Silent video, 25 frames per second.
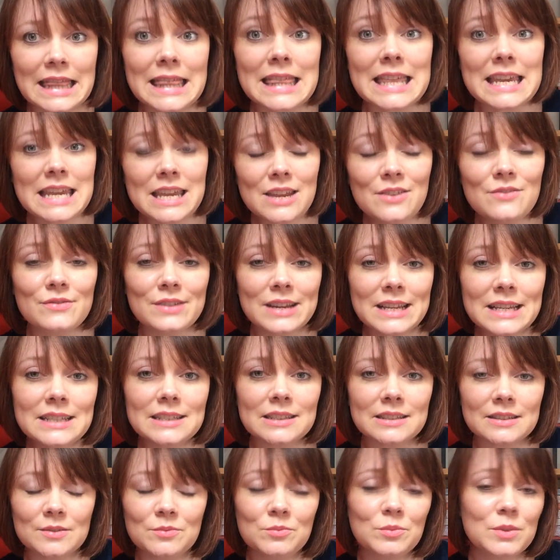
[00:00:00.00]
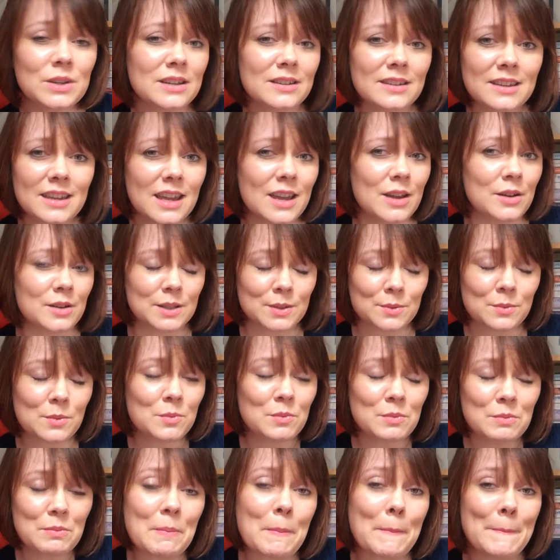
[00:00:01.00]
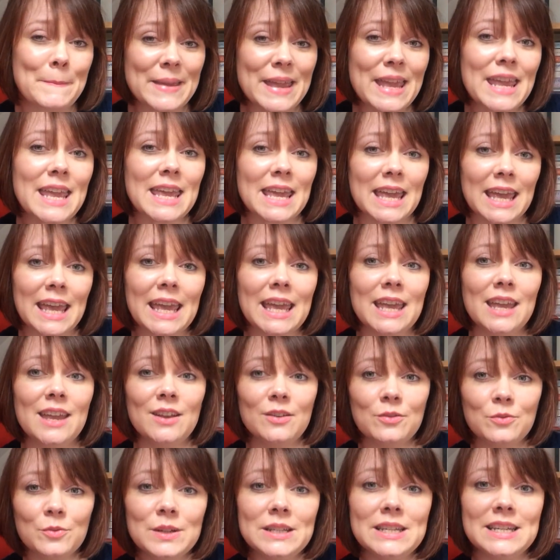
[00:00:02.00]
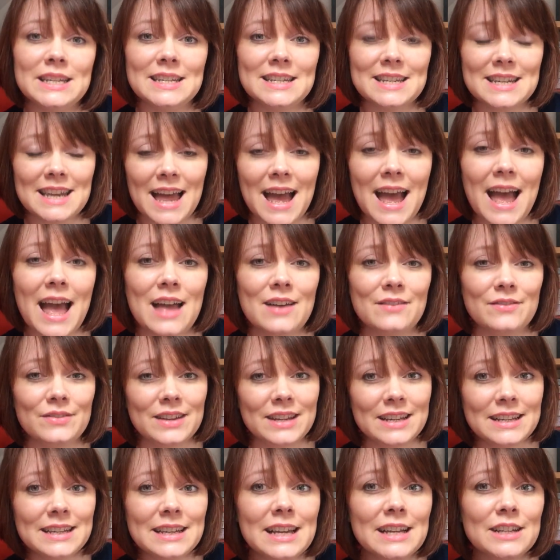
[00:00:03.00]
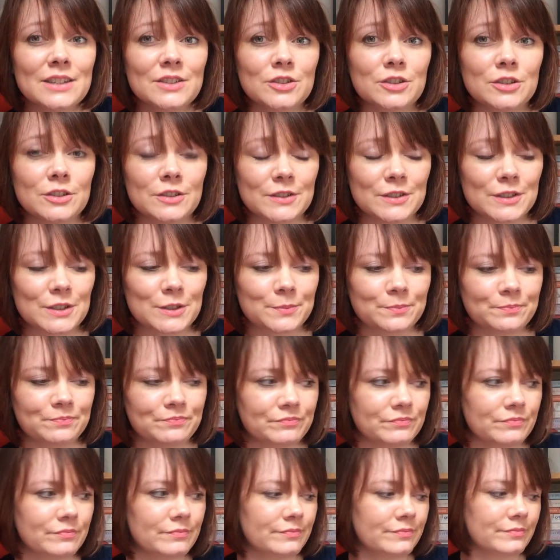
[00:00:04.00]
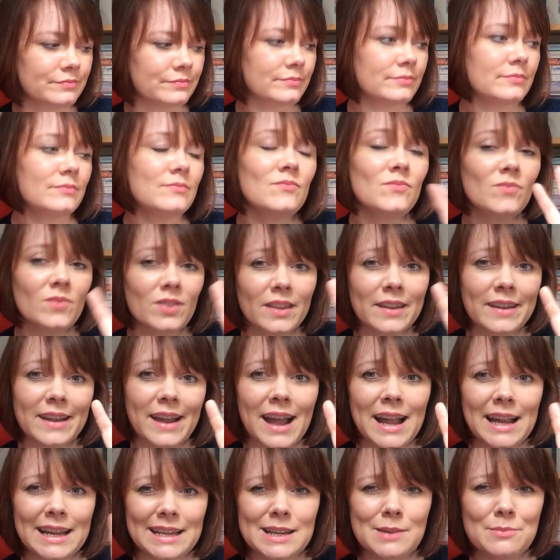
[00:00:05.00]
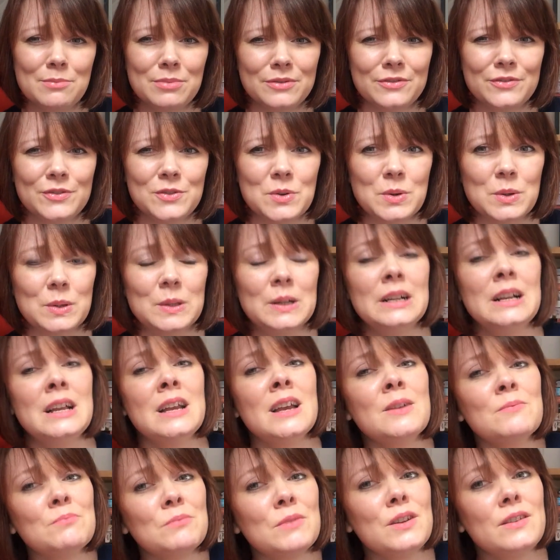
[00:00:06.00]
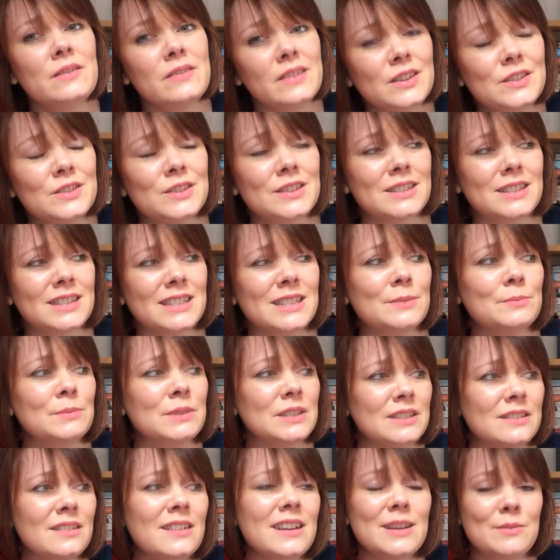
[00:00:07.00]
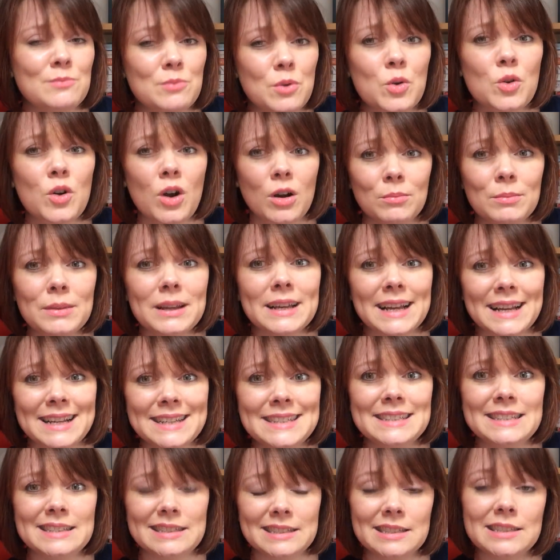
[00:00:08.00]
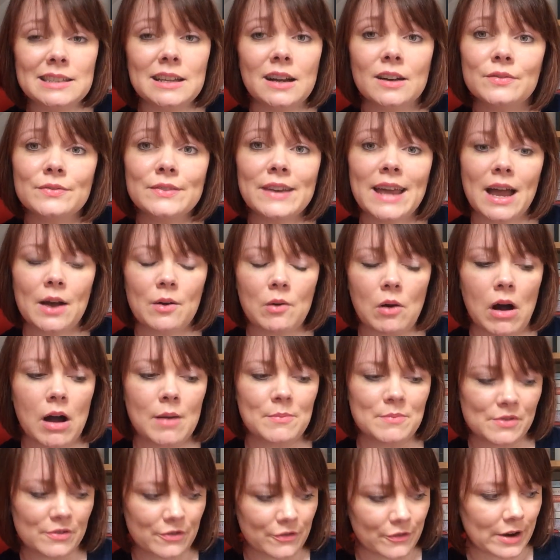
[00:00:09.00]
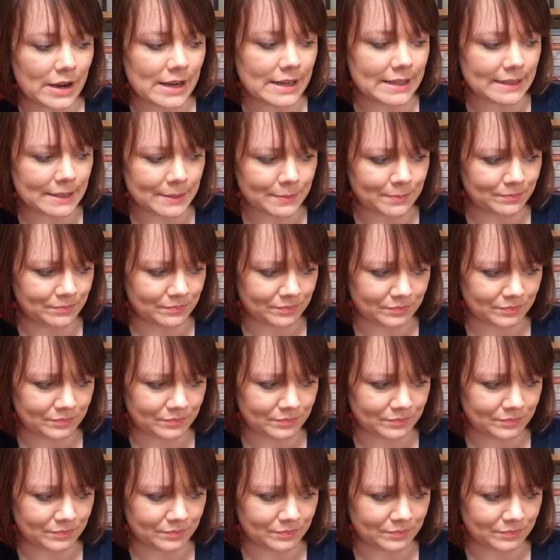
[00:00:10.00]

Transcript: reason we are here, because we wouldn't be here if we didn't have electrons. Okay, number four, moving on to some slightly more complicated stuff now, I'm afraid.